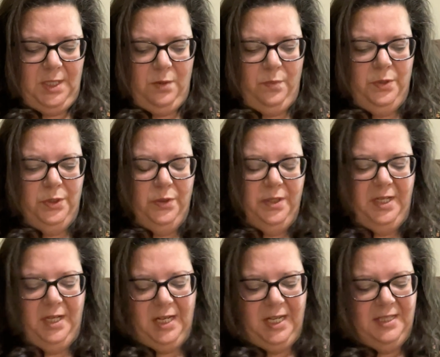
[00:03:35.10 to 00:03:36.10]
was all
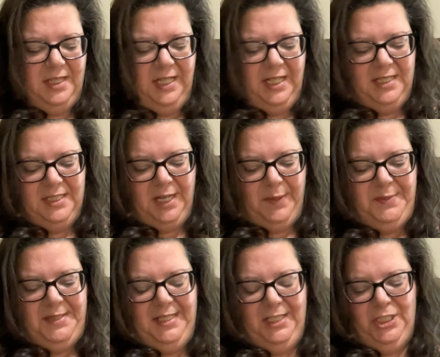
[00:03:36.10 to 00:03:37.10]
that. I think I top
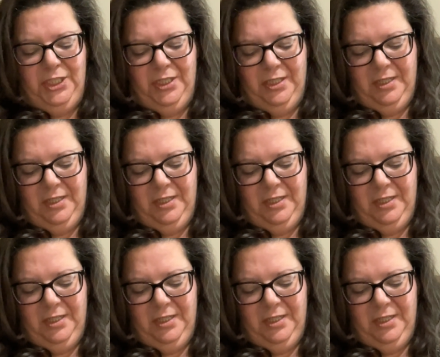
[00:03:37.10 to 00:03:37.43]
stitched